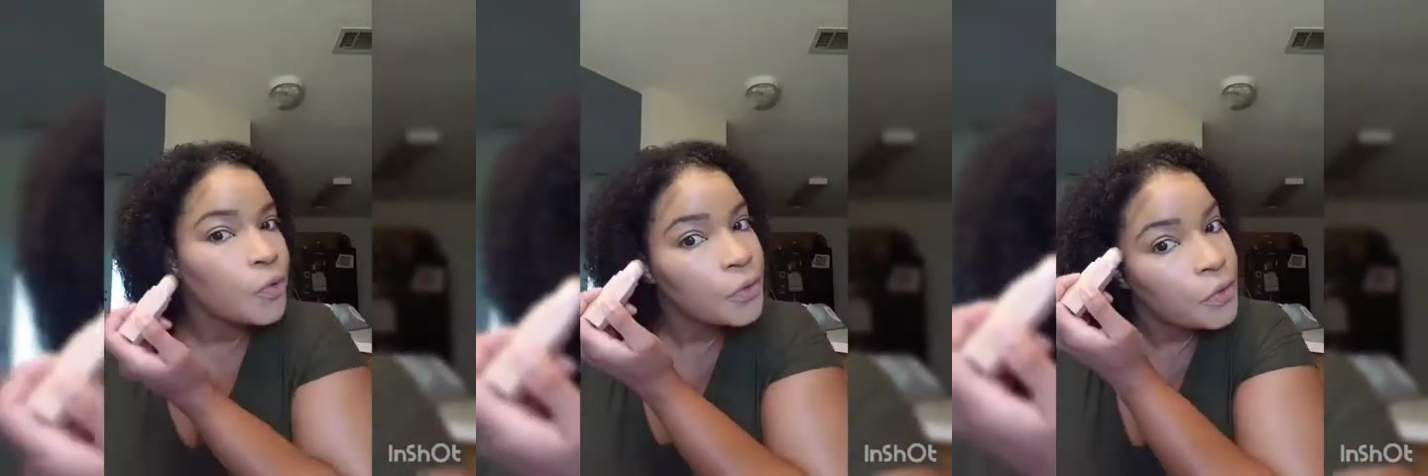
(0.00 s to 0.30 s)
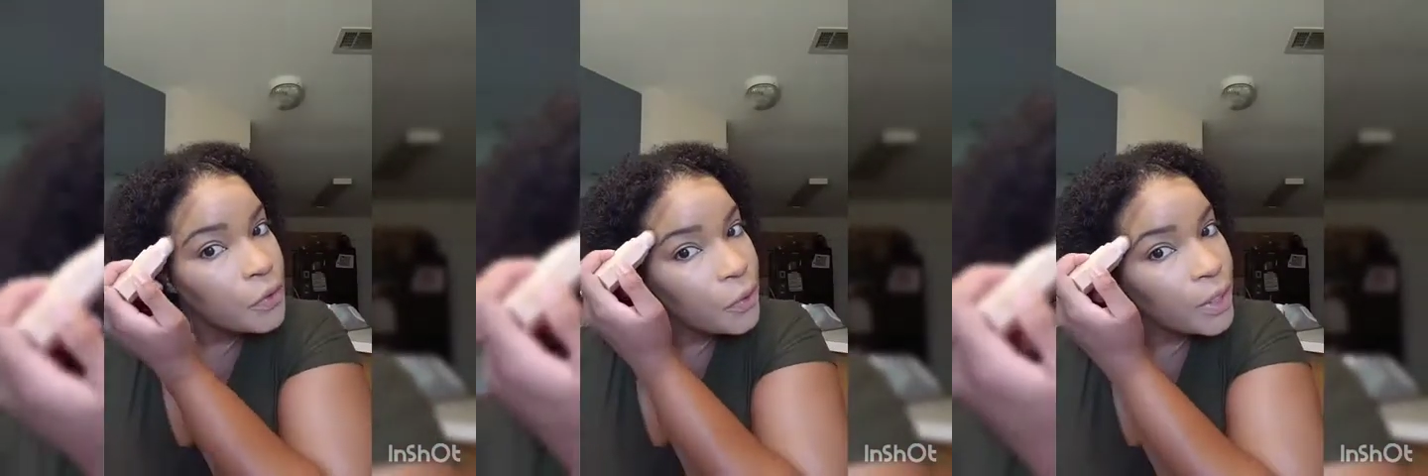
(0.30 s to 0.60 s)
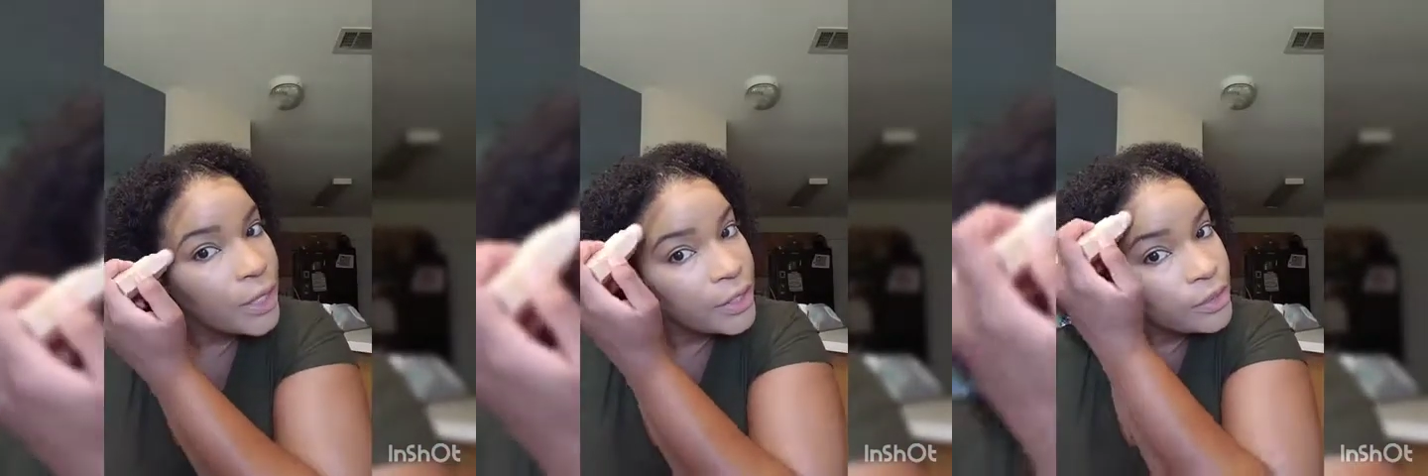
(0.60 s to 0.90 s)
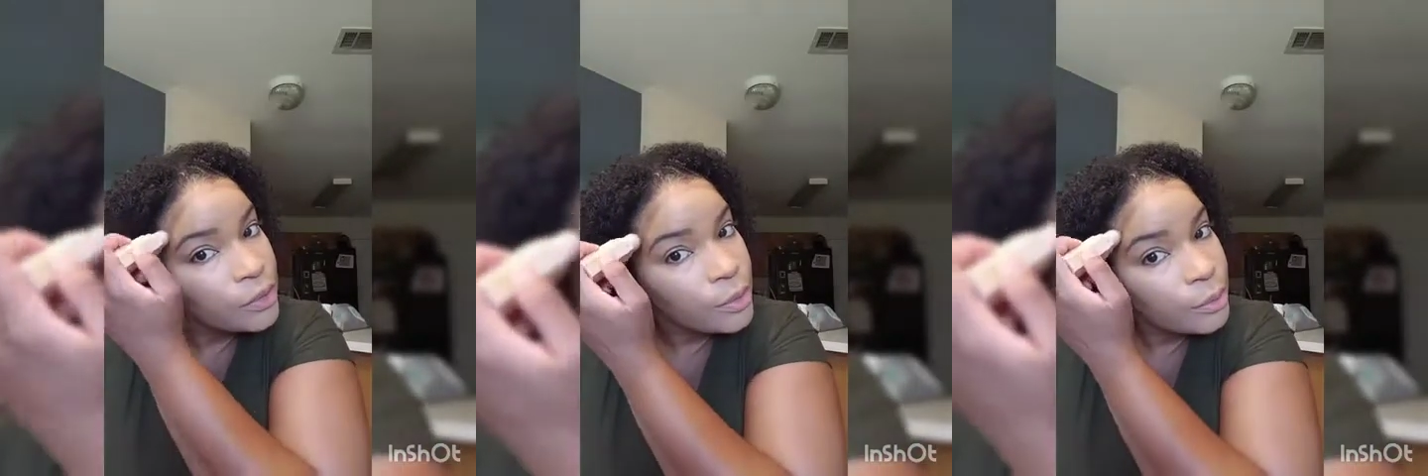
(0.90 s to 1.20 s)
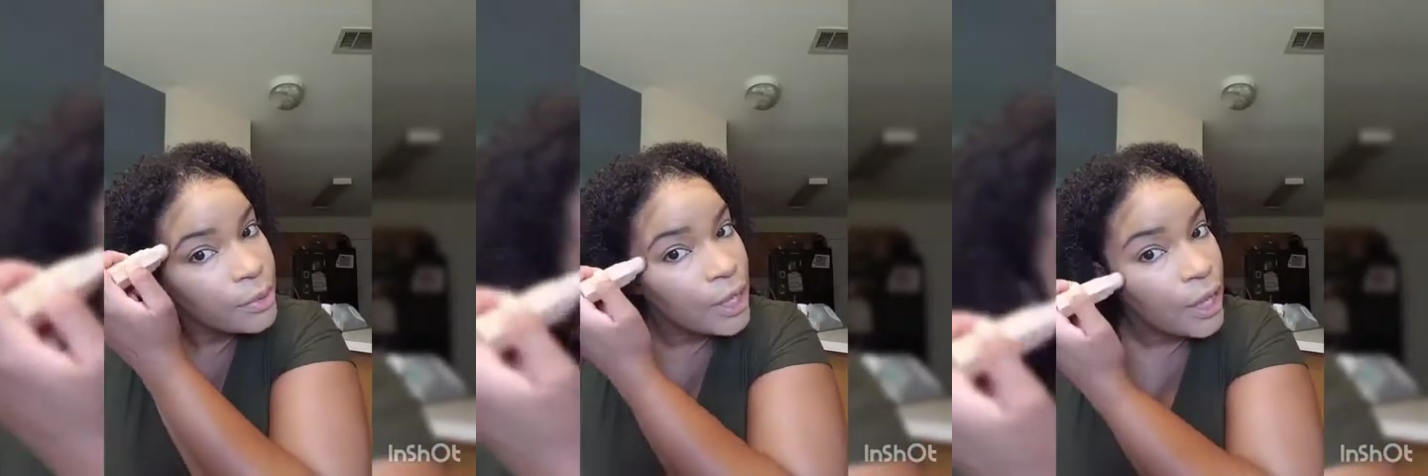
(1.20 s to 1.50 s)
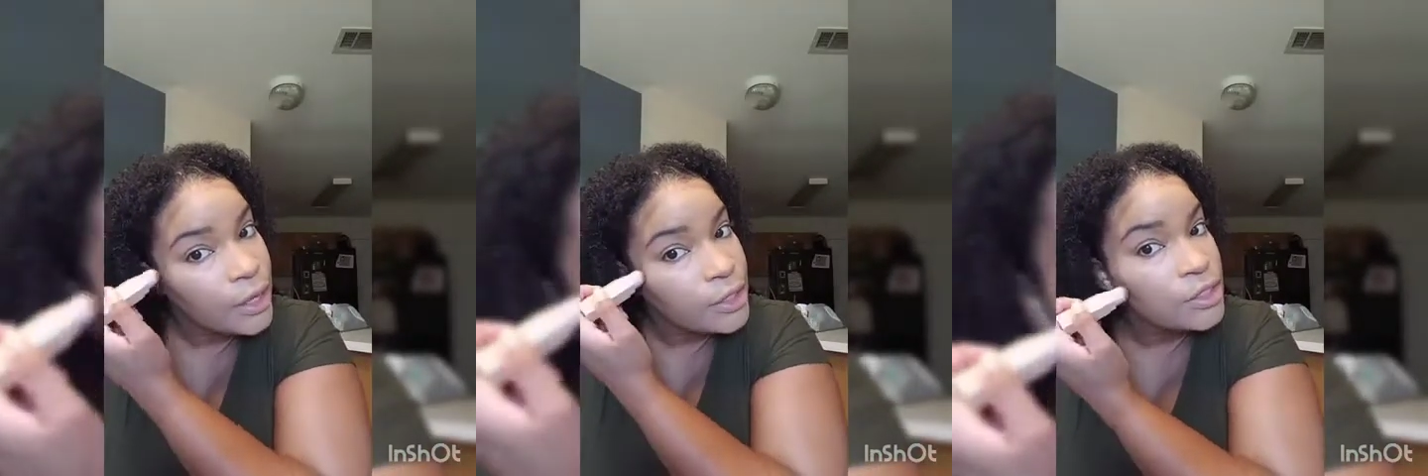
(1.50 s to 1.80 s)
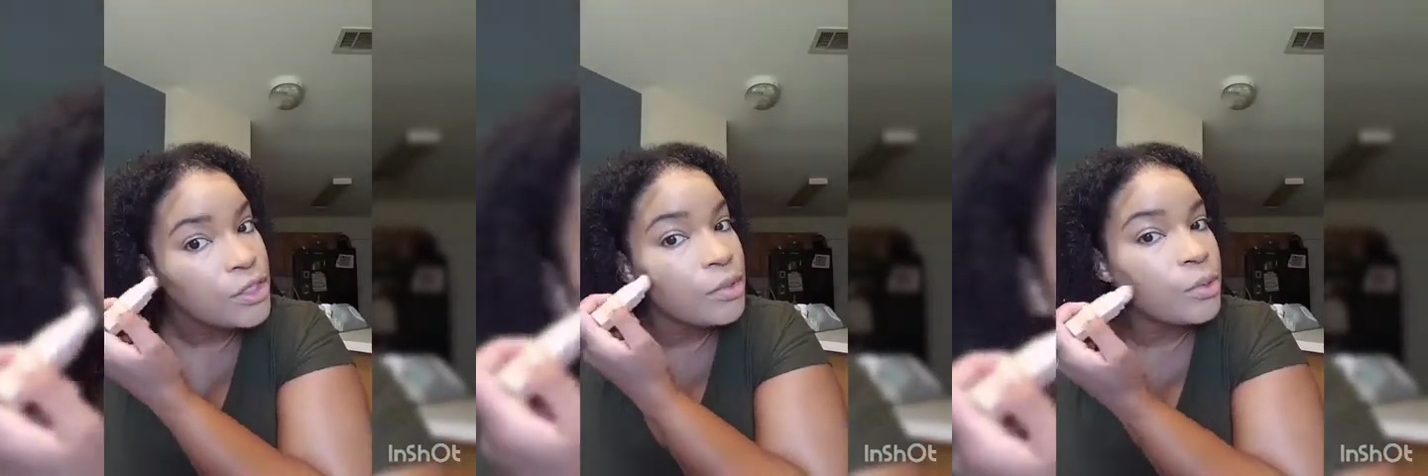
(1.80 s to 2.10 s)
So I like to apply a
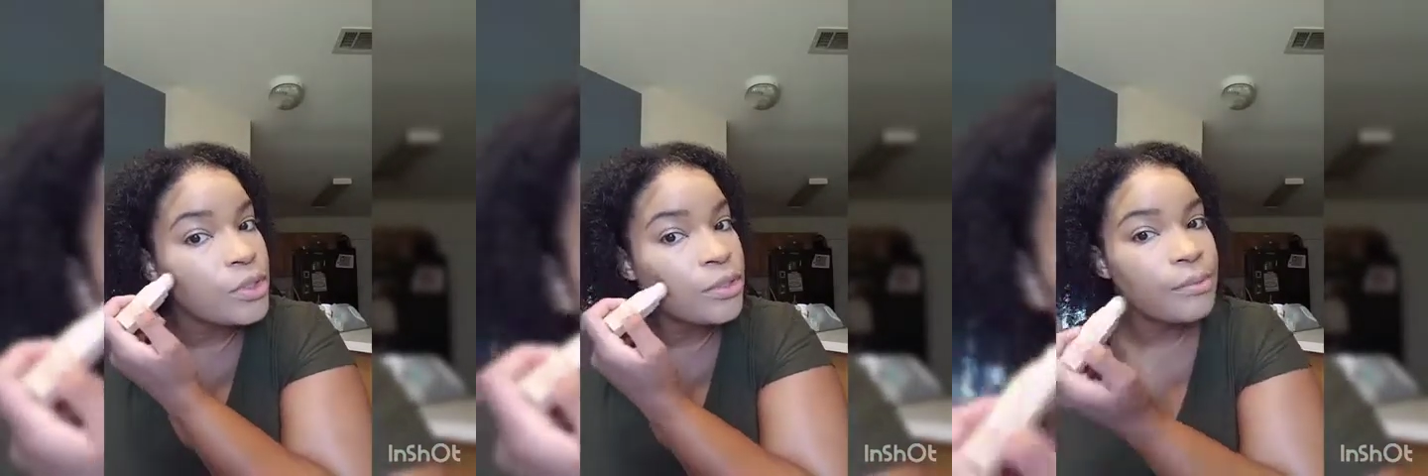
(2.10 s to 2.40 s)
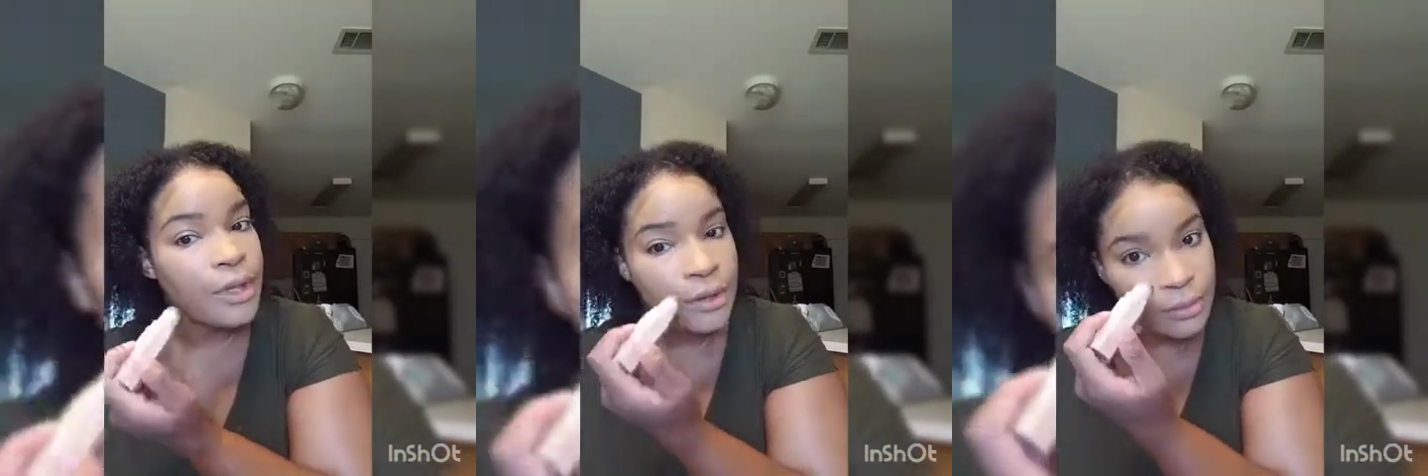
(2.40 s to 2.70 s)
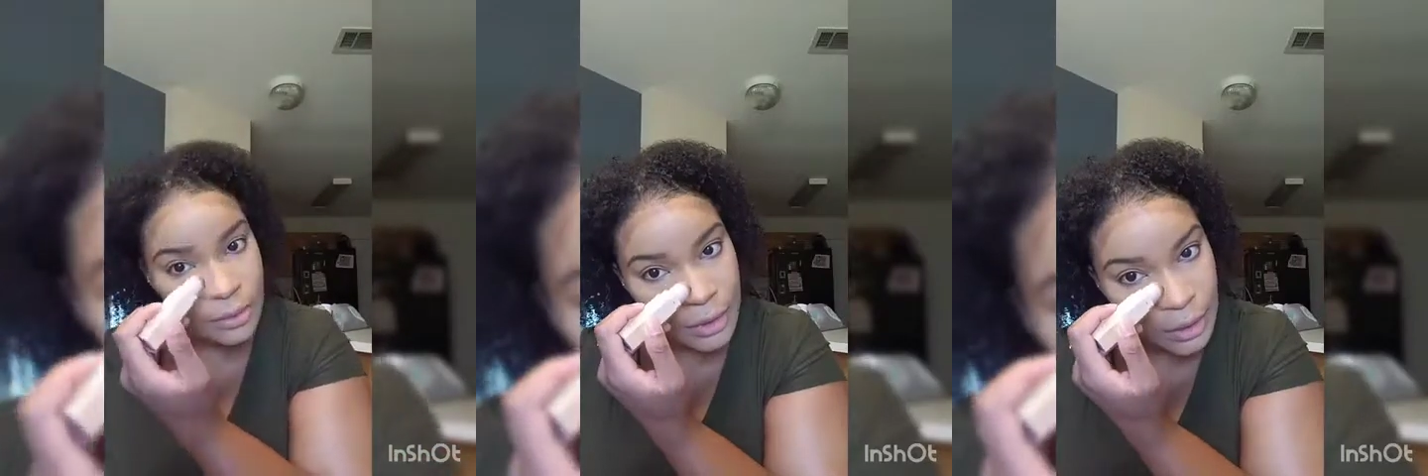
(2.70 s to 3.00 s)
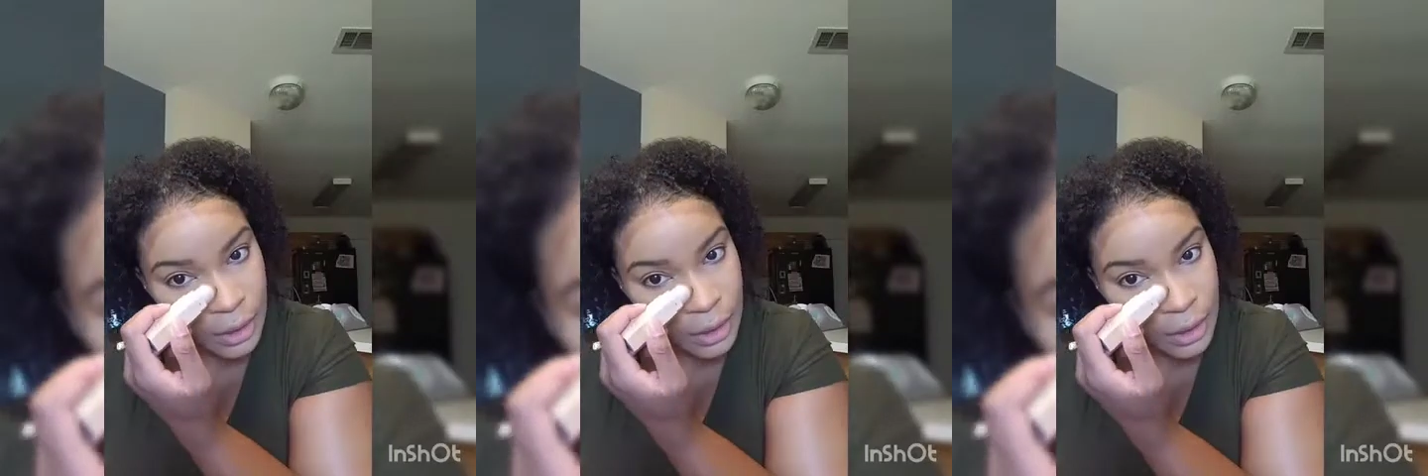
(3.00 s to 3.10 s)
generous amount.